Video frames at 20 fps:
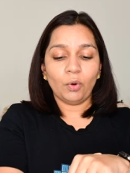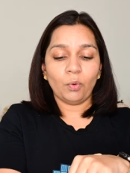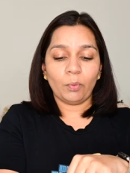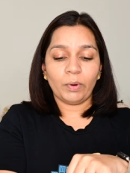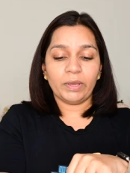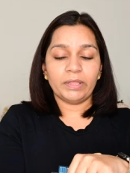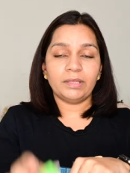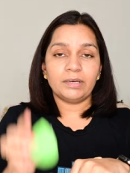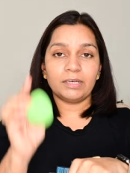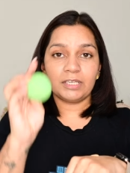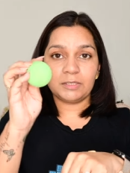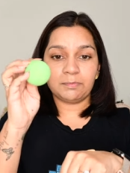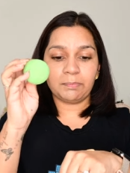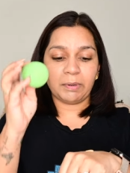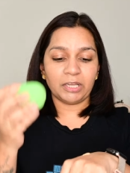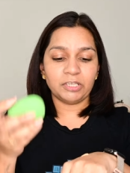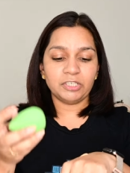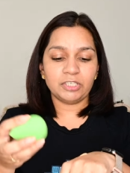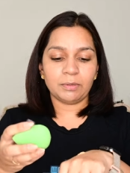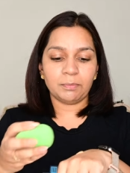with a
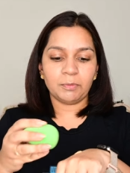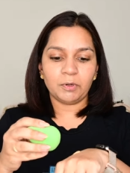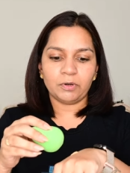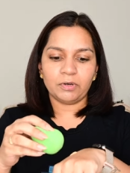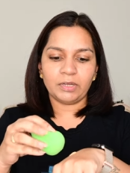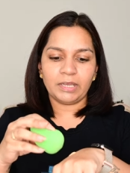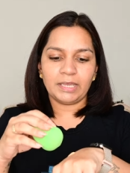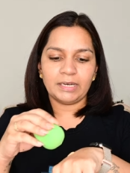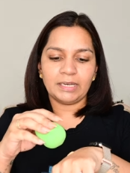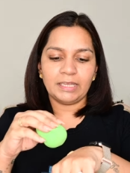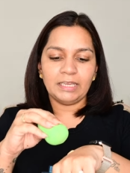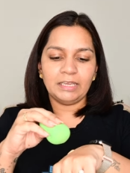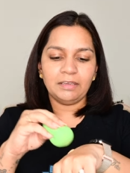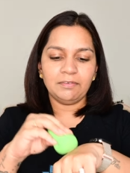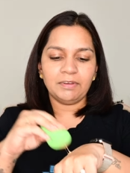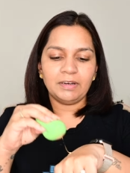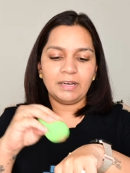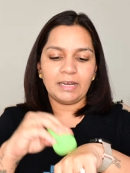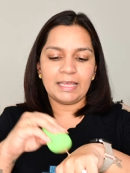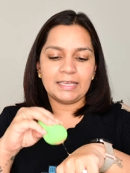sponge I'm going to get
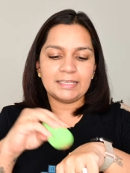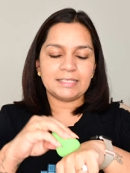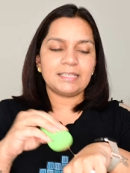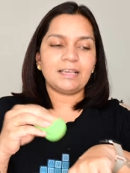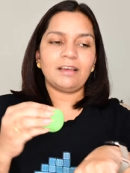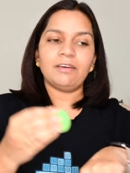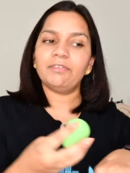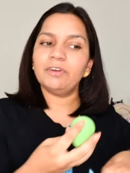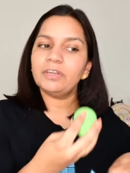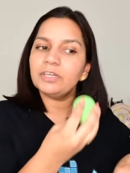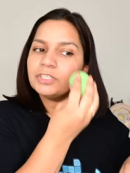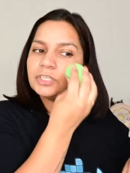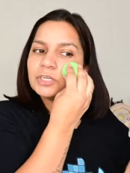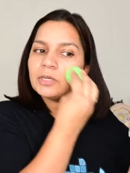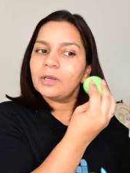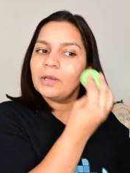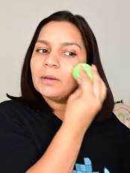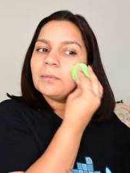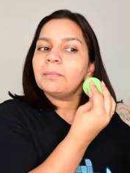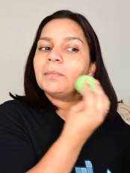even less coverage,
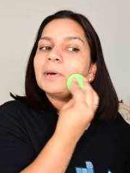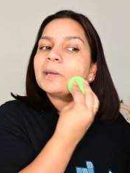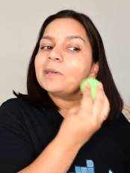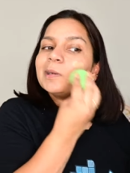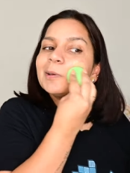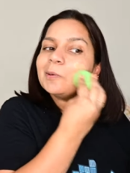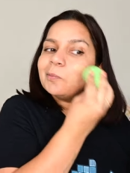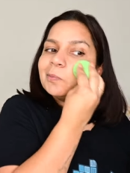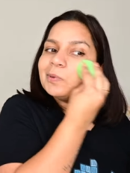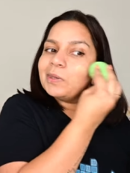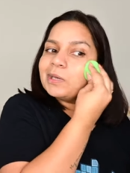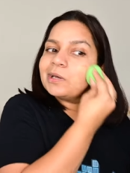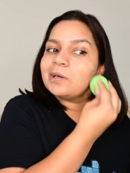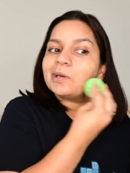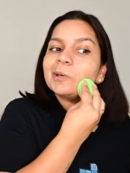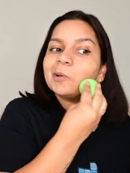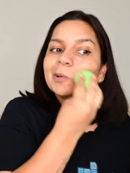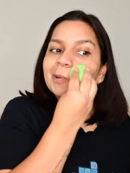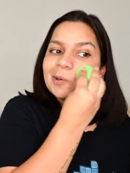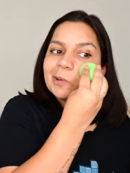but we are
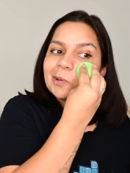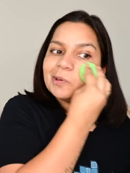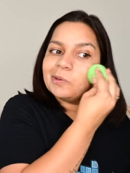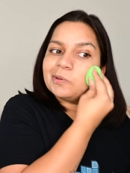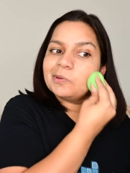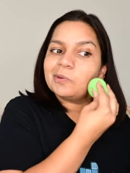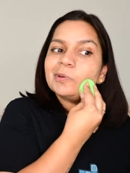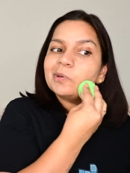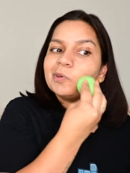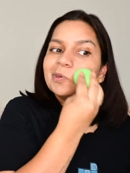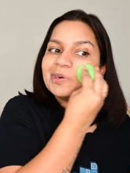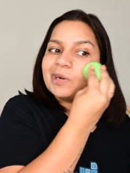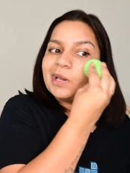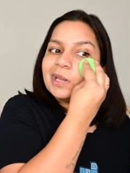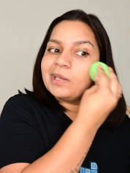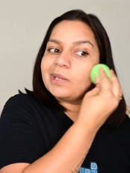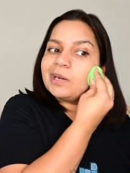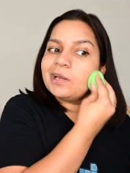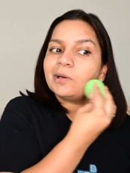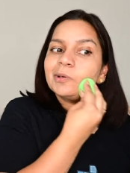going to try
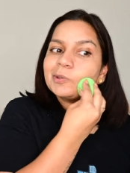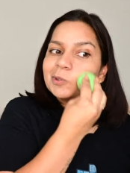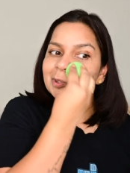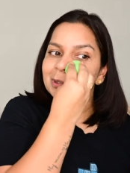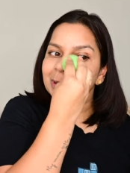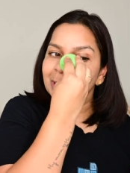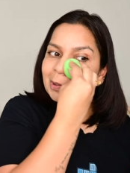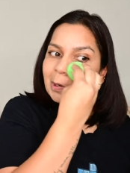it out.